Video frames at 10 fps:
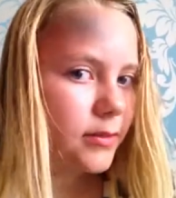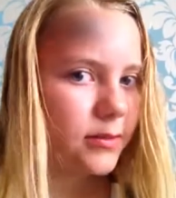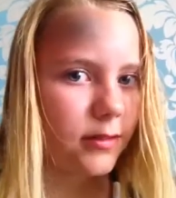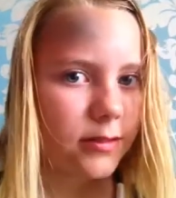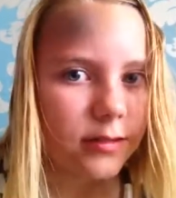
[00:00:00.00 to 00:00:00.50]
it's
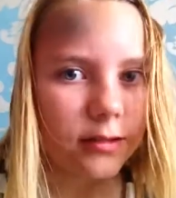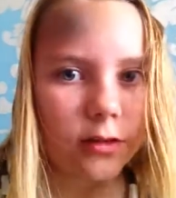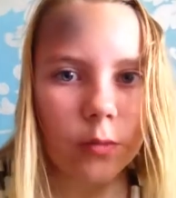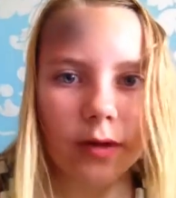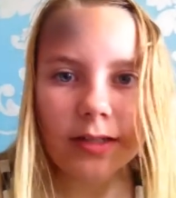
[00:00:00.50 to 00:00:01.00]
starting to look
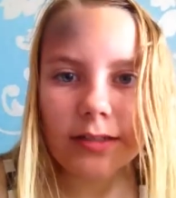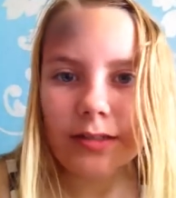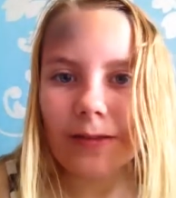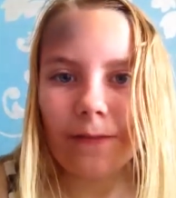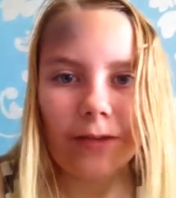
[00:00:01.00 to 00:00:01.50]
quite
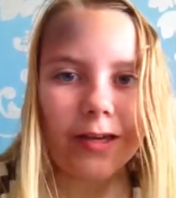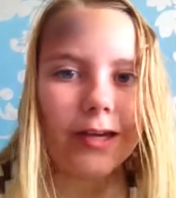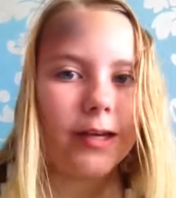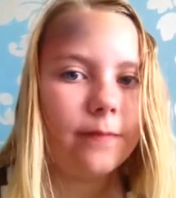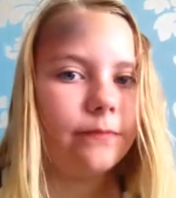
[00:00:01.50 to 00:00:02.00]

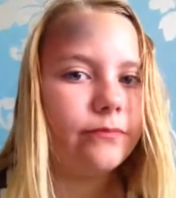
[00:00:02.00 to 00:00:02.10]
severe,